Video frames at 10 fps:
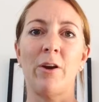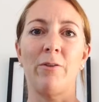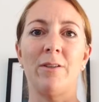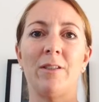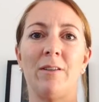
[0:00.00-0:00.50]
go
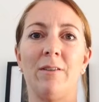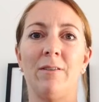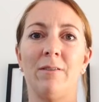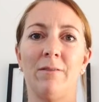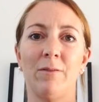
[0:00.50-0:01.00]

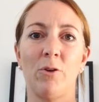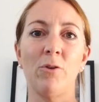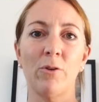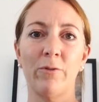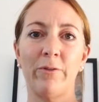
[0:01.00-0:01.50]
into
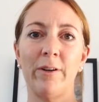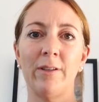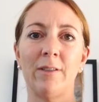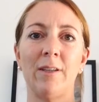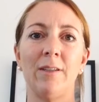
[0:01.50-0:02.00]
Google, for
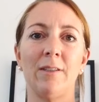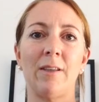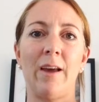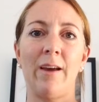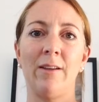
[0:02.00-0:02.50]

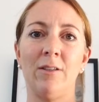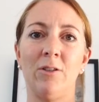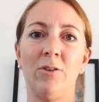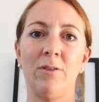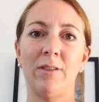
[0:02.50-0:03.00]
instance, and
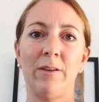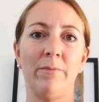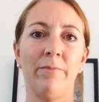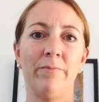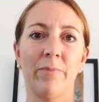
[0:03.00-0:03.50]
do
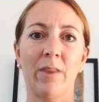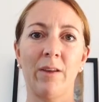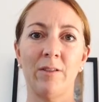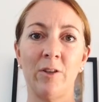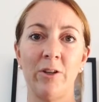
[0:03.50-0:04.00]
some
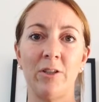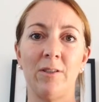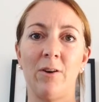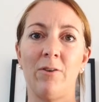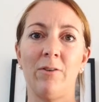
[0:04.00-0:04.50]

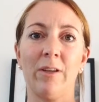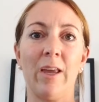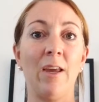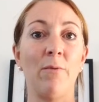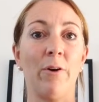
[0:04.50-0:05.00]
searches on
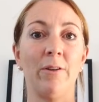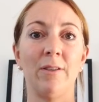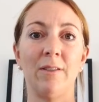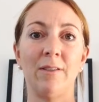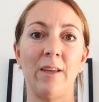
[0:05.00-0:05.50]

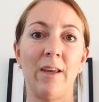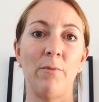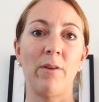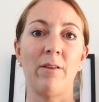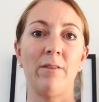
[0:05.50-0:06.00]
keywords to see
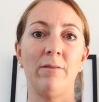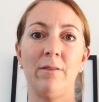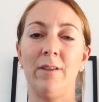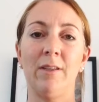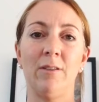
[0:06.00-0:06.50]
whether
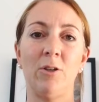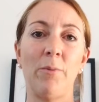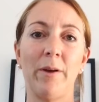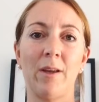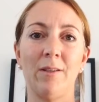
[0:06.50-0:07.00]
the
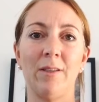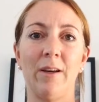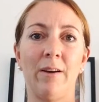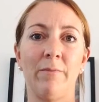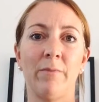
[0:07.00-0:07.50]
topic has
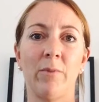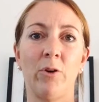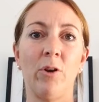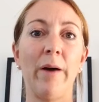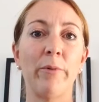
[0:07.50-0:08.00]

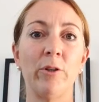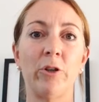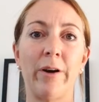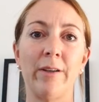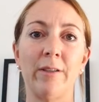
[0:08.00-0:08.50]
got an upward
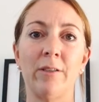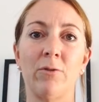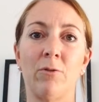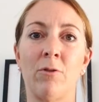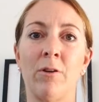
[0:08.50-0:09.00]
trend
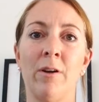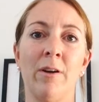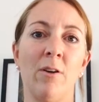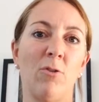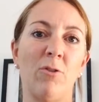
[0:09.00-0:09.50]
or
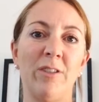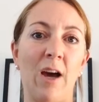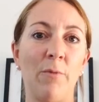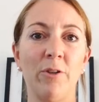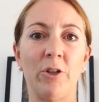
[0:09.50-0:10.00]
a
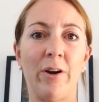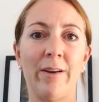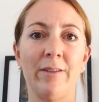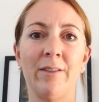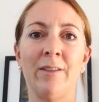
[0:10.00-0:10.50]
downward
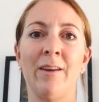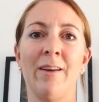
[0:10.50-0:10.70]
trend,